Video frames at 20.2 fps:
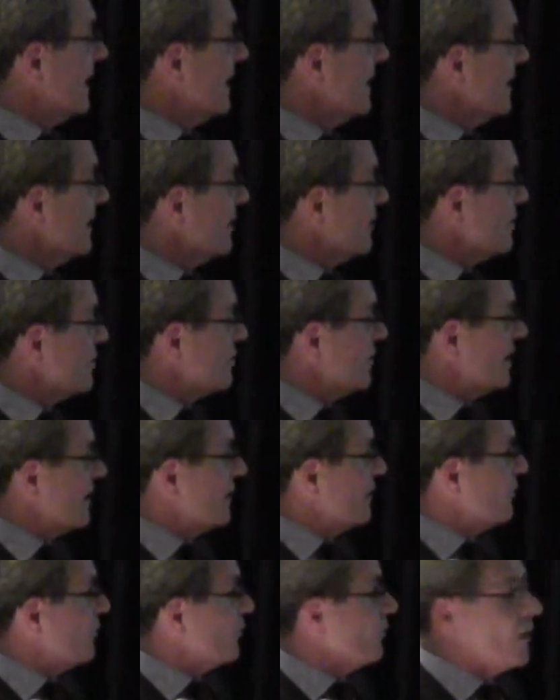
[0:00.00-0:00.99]
And then there's a
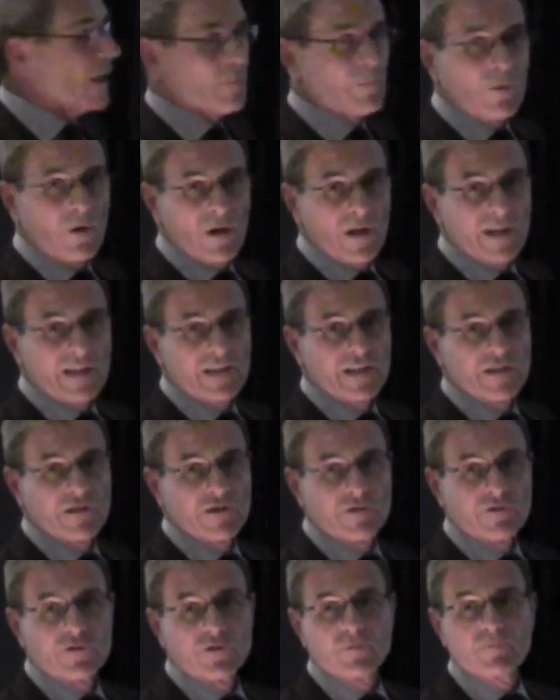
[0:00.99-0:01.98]
quad
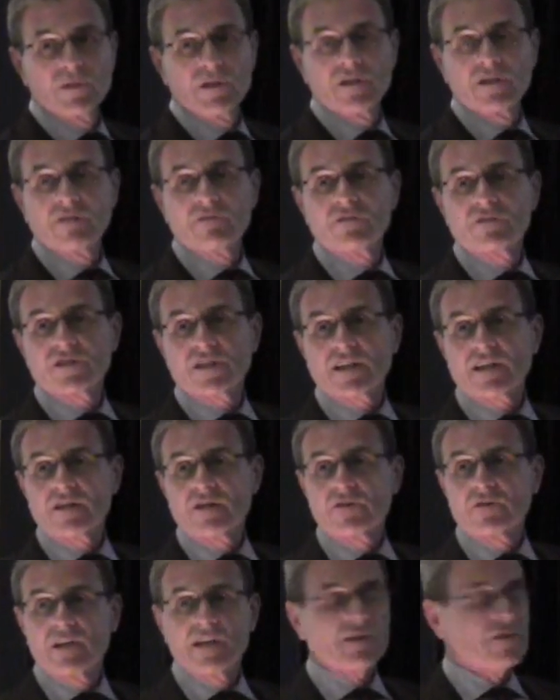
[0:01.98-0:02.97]
here grouping of
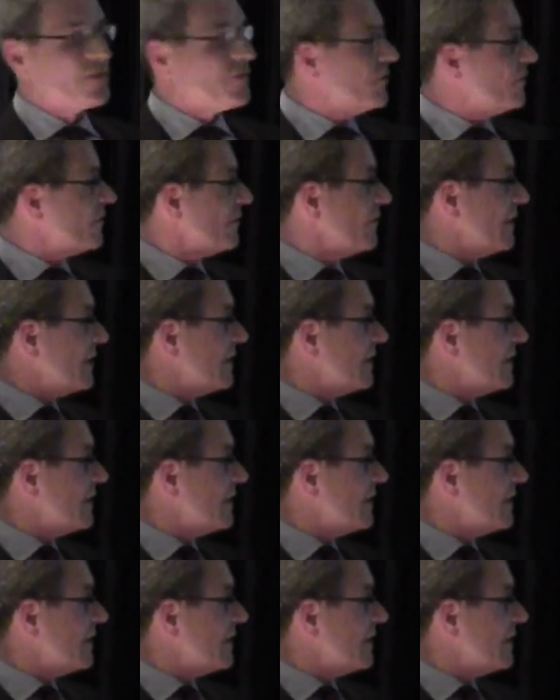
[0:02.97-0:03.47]
second grade and third